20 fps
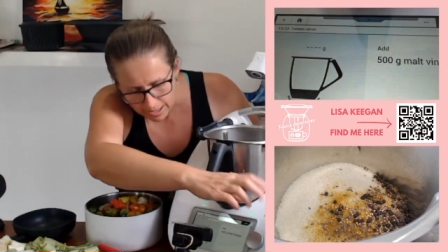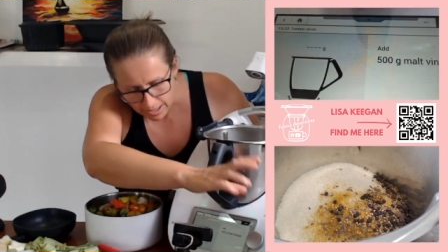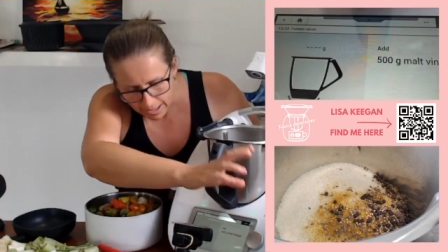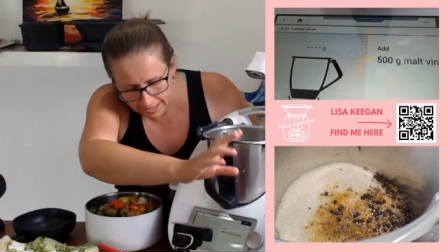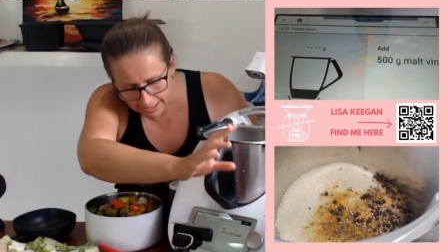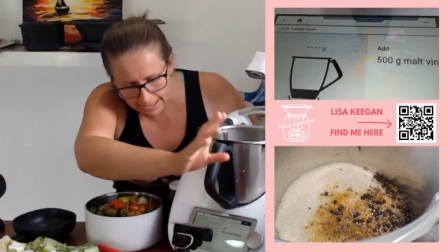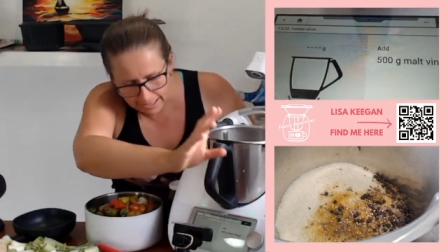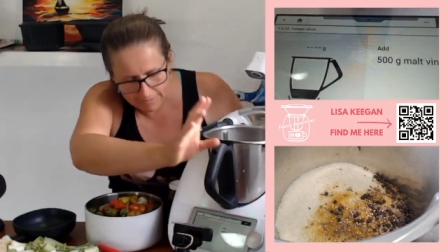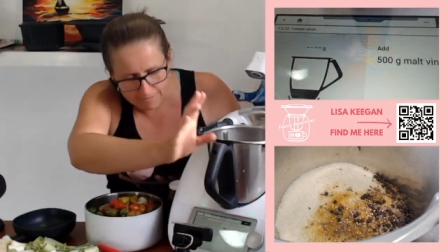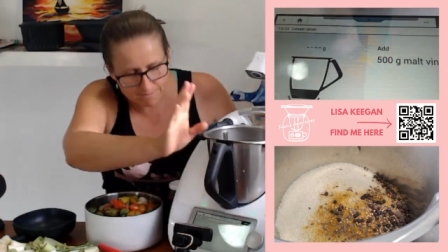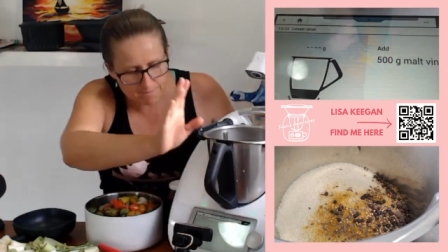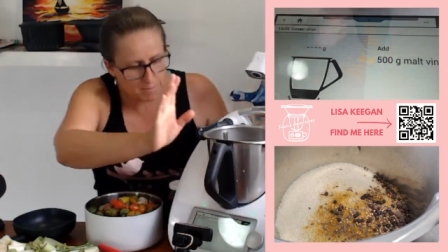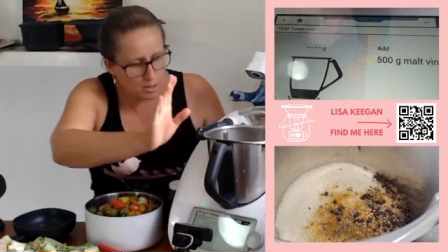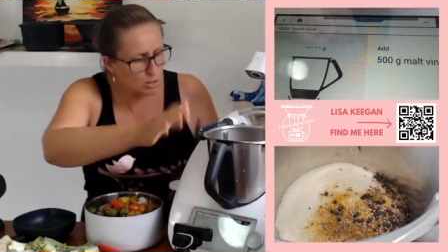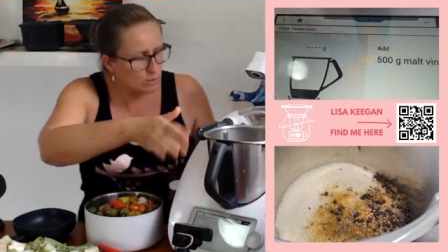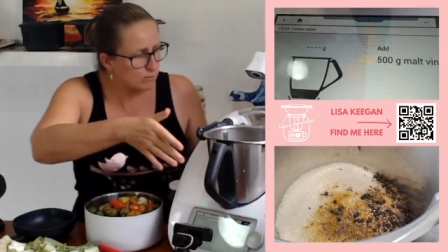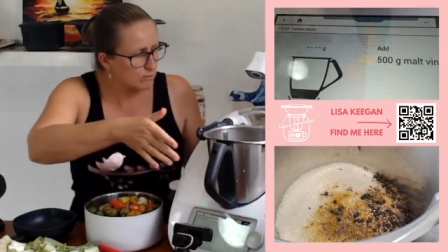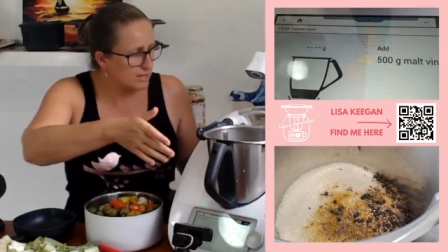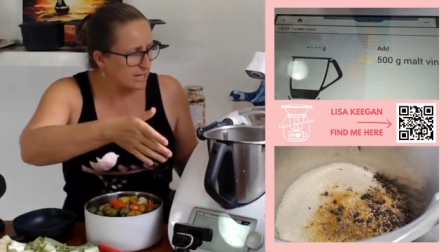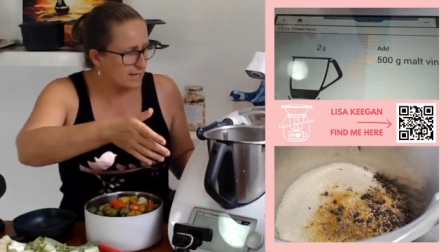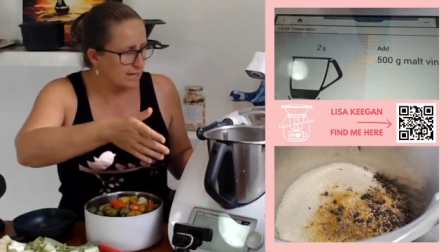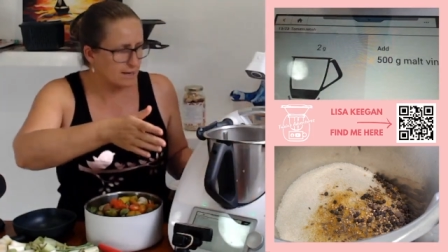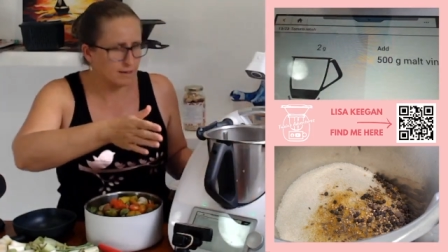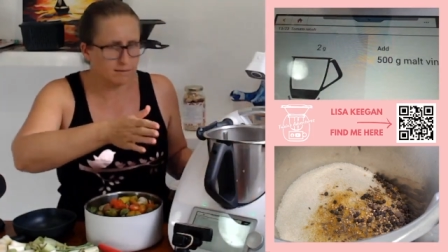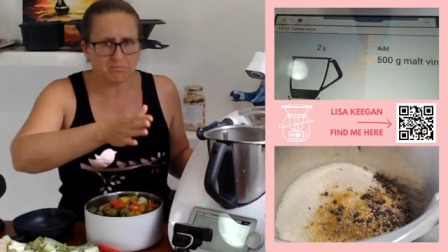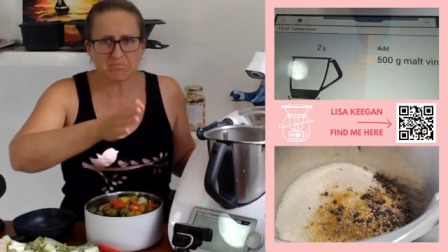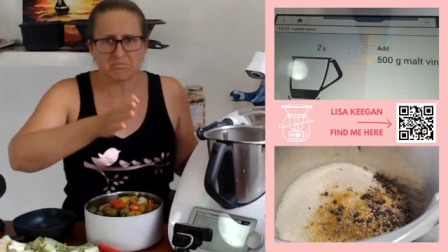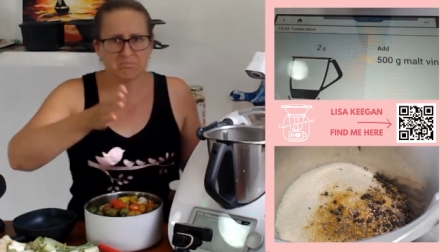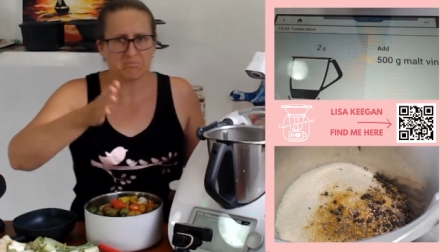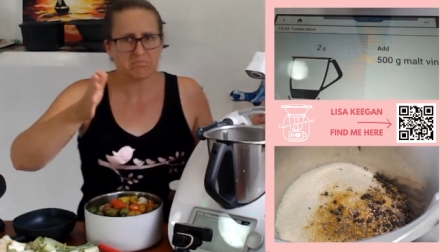Okay. Malt vinegar.
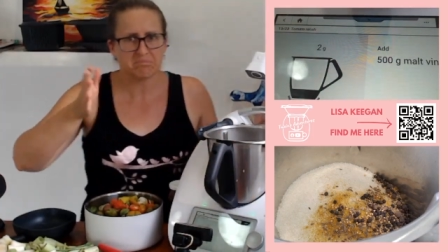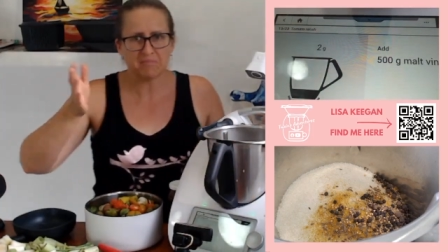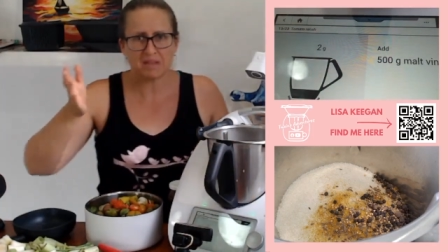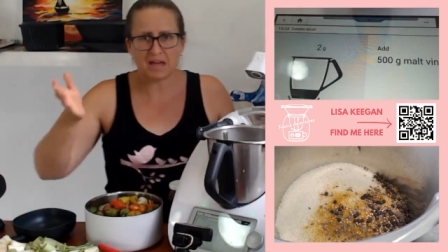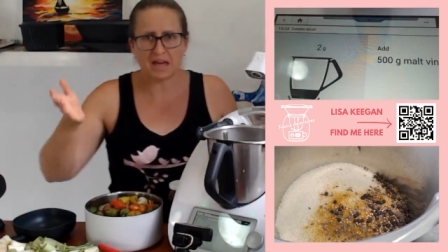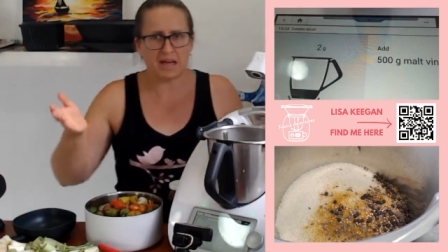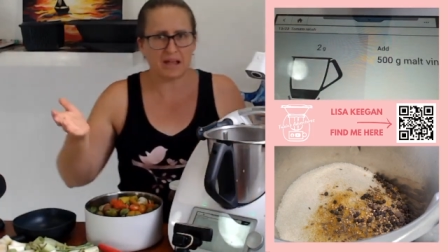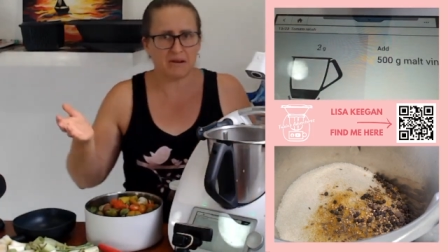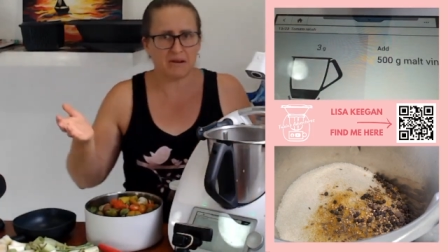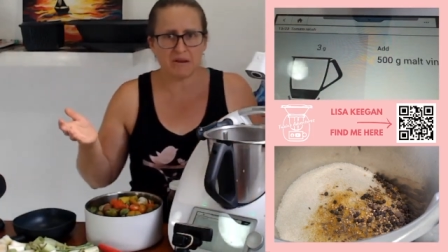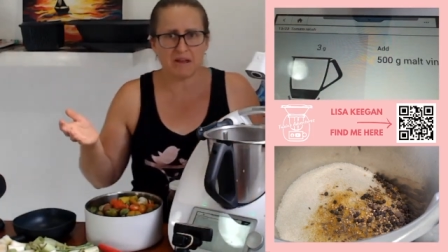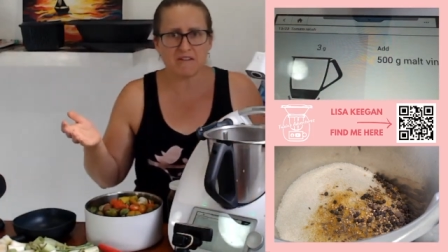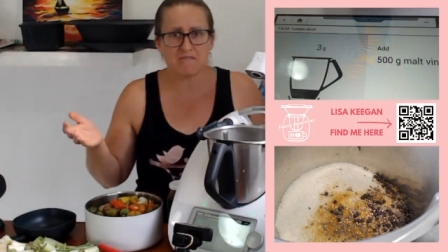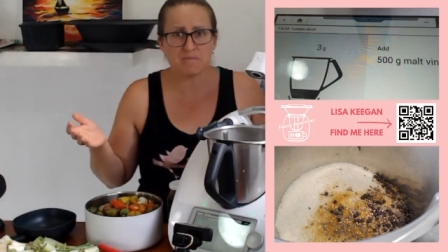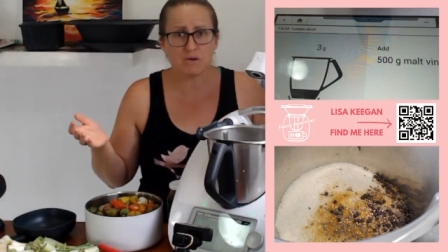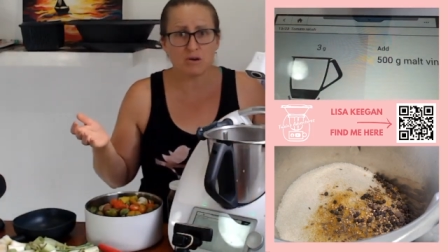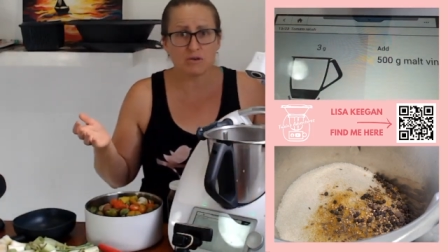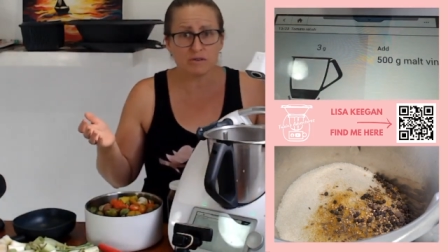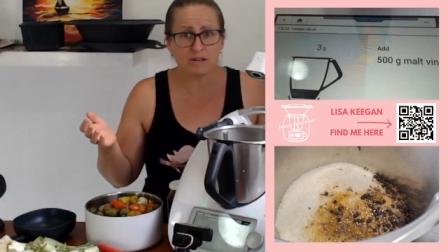I don't have malt